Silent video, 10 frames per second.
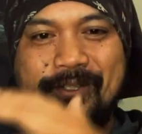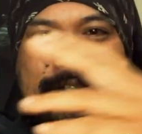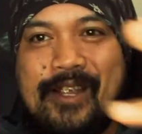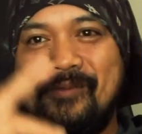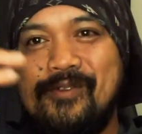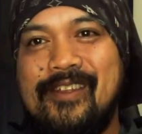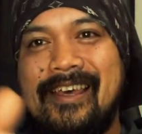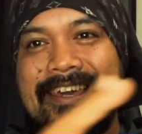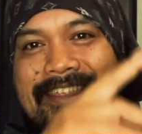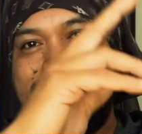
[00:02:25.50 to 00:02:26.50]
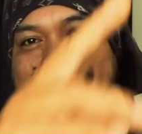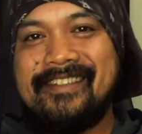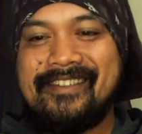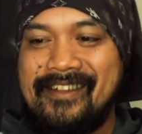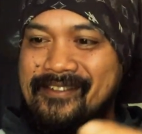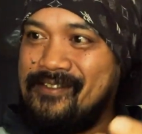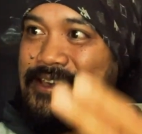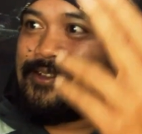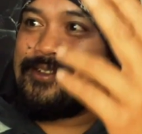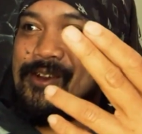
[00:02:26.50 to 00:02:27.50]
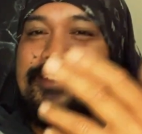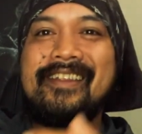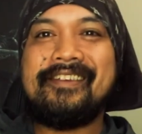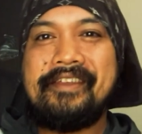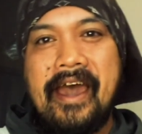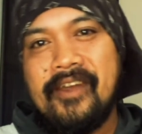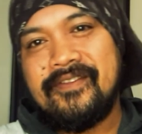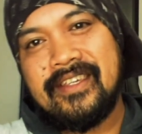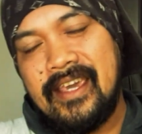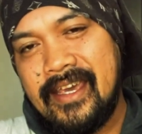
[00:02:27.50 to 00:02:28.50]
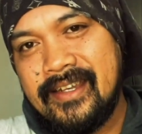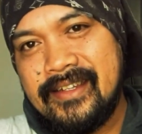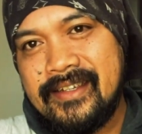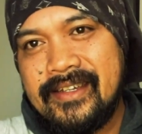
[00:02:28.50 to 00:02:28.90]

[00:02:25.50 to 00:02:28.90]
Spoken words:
will start moving like this, and they'll turn into knives again.